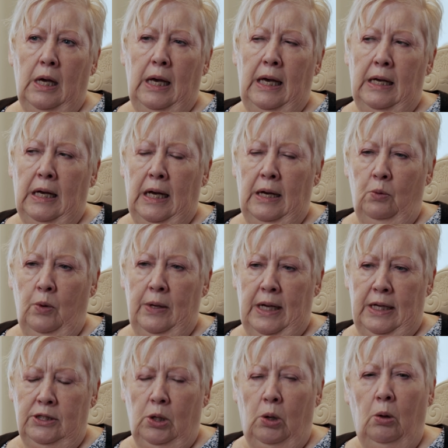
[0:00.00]
and when I
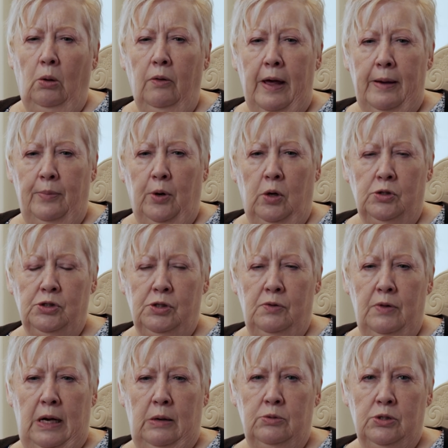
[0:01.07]
told that person
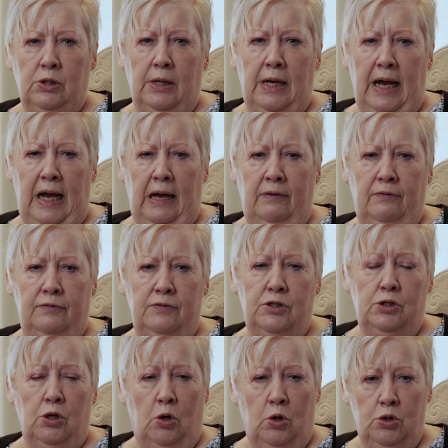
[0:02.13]
that I was going to have
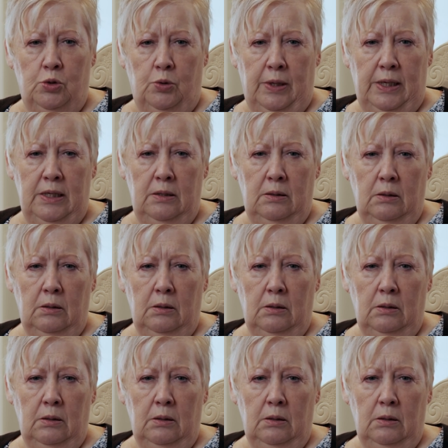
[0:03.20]
surgery,